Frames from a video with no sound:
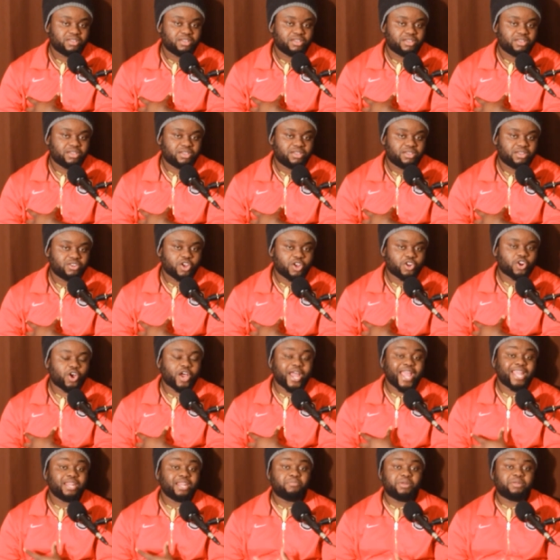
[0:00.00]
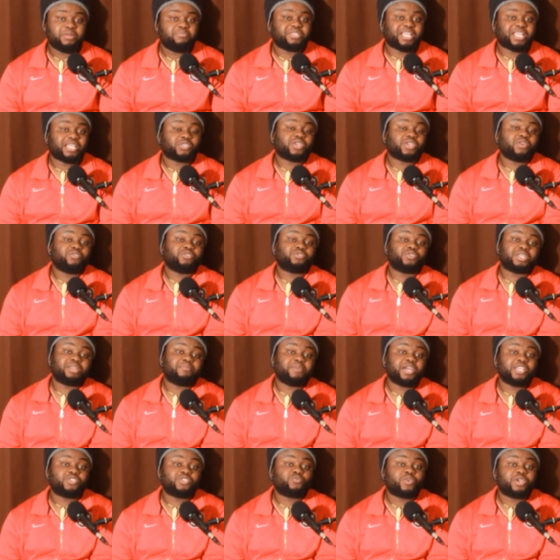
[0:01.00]
Yeah, but no, not anybody. But that's why I was talking
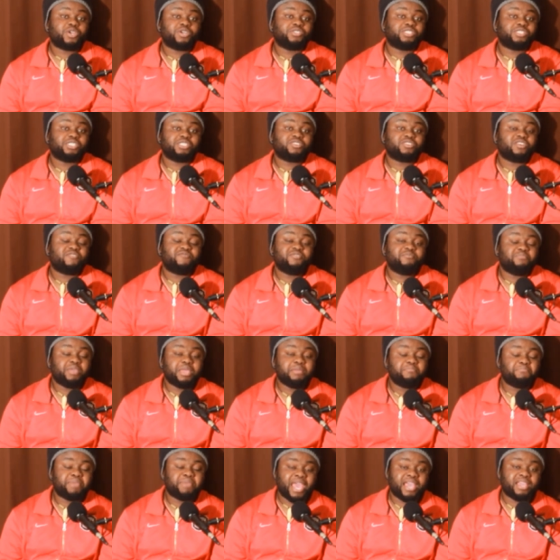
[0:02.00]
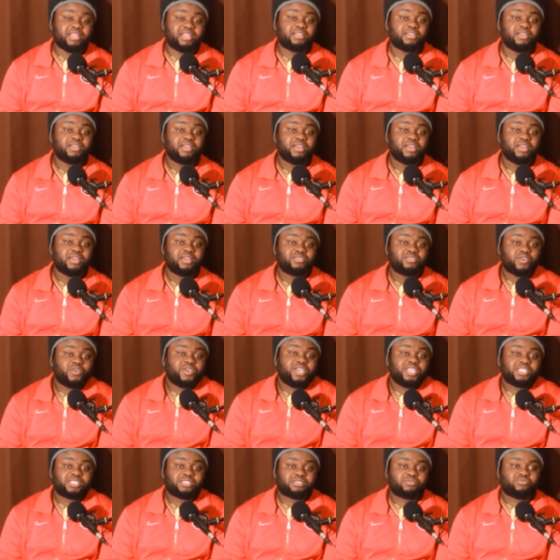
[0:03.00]
about his royalties not even being paid. So
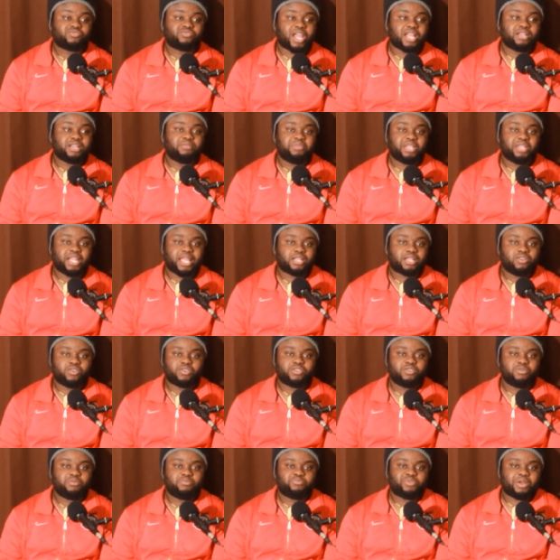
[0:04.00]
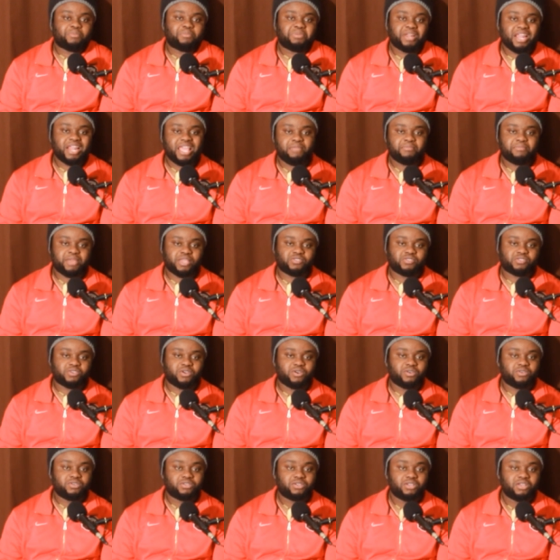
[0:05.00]
he's trying to be like, look, you people are playing my
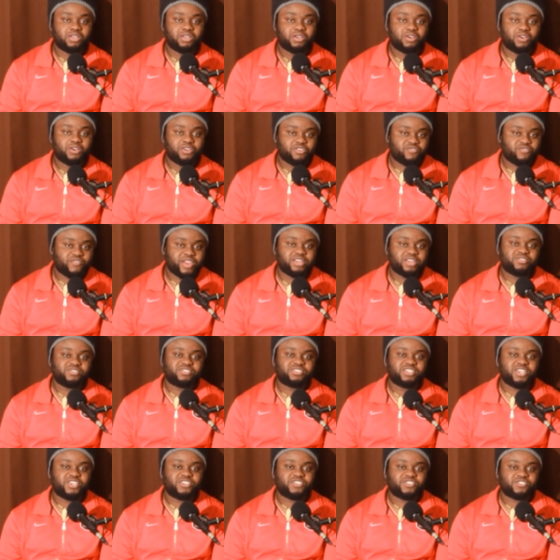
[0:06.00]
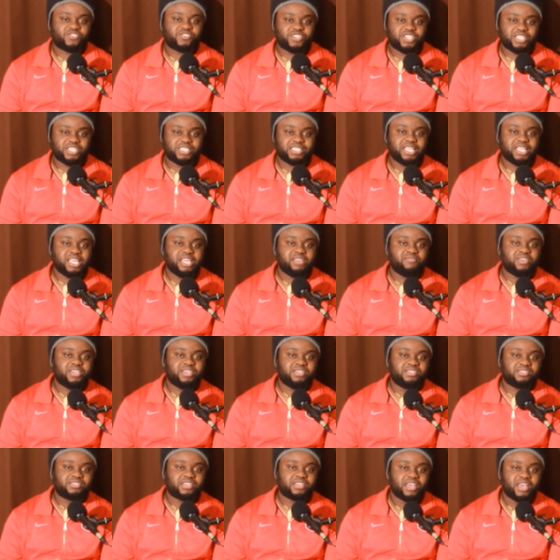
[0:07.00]
song on your radio stations, on the
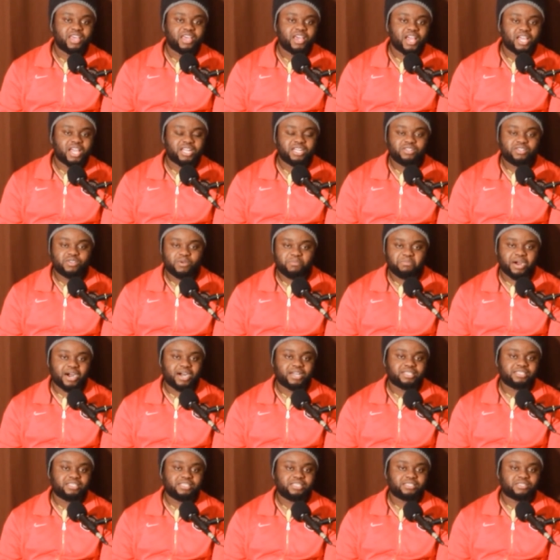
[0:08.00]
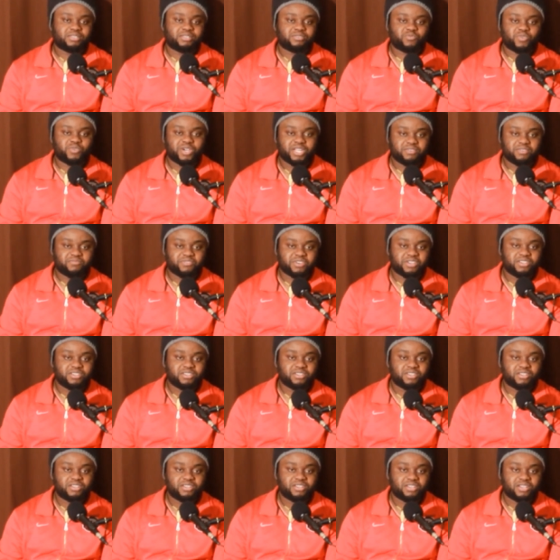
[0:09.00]
TVs, and in your parties and whatever.
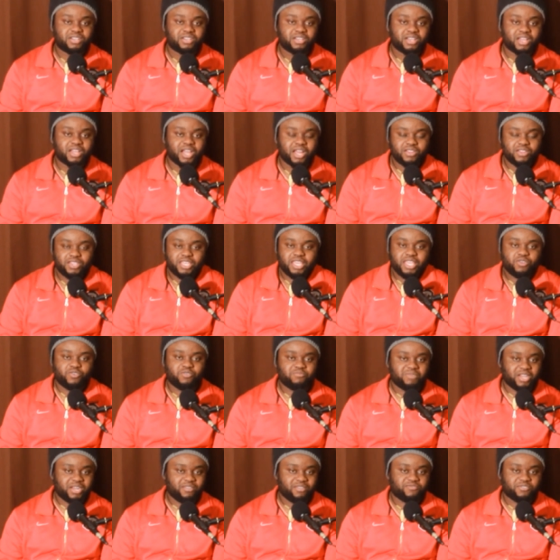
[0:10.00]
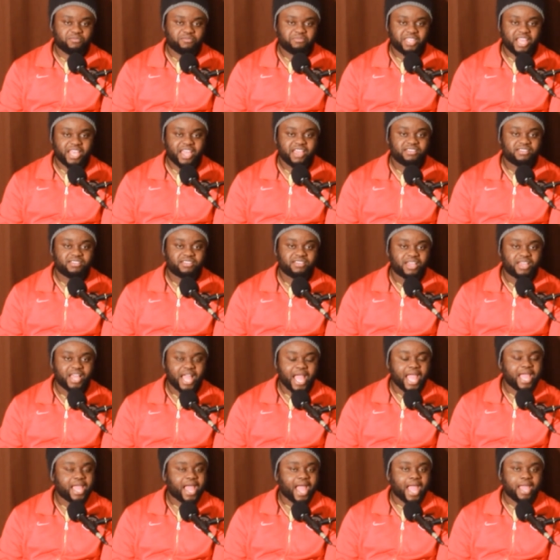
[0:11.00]
Yeah, I don't get no money from that.
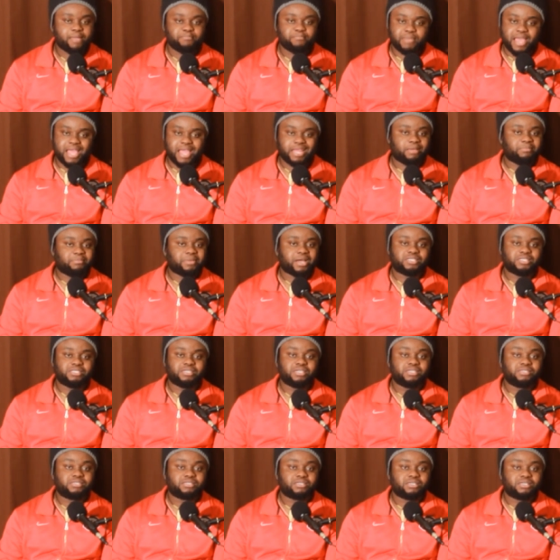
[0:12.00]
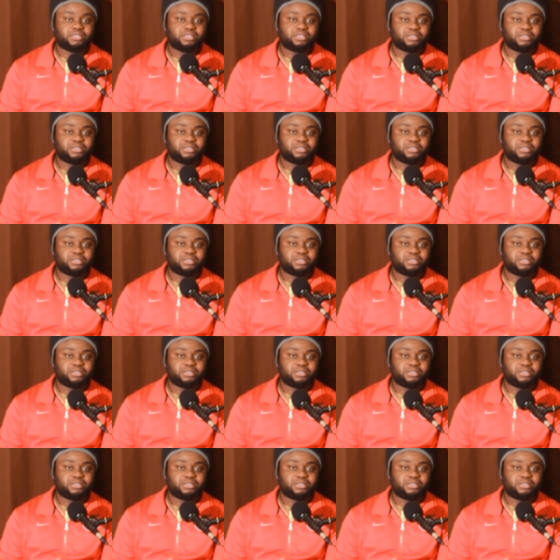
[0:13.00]
I, I'm mad about it.